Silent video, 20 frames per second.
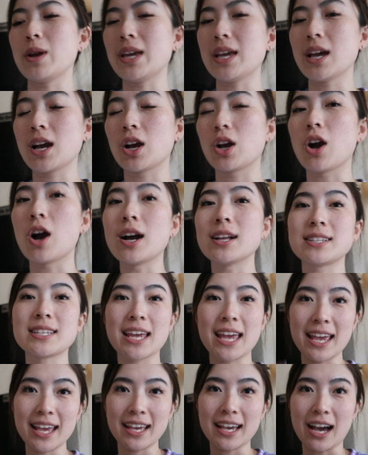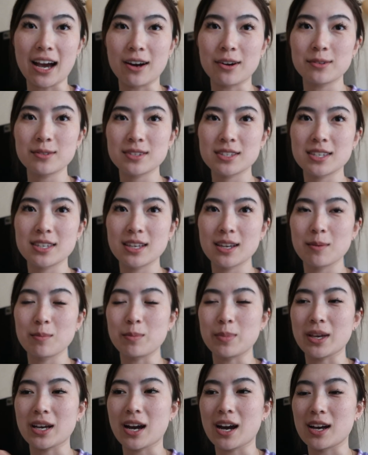We got takeout
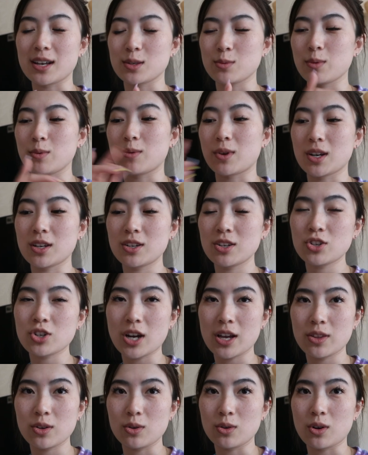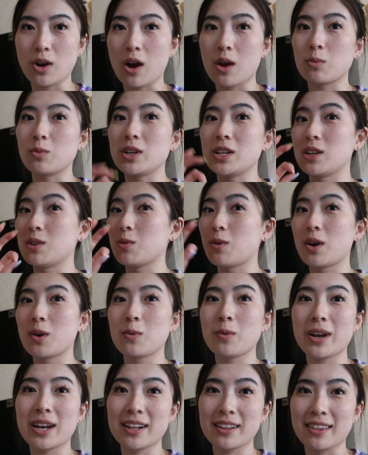because we wanted to try the udon. We didn't want to
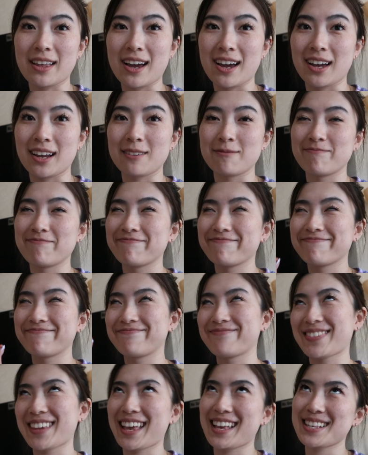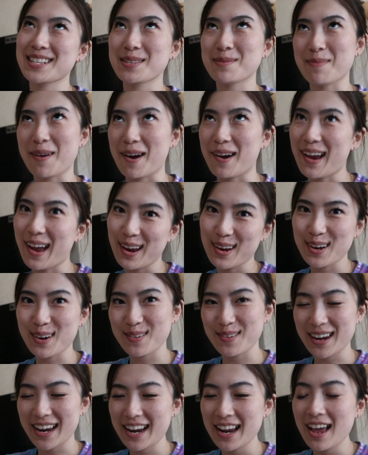wait in line. Smart, I know,
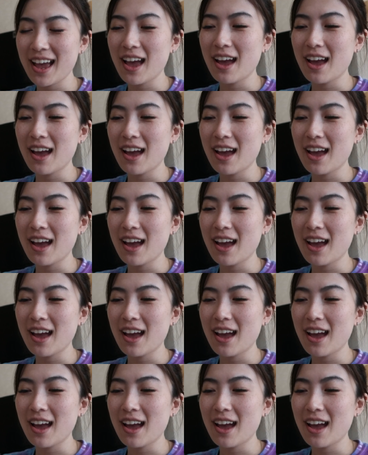right?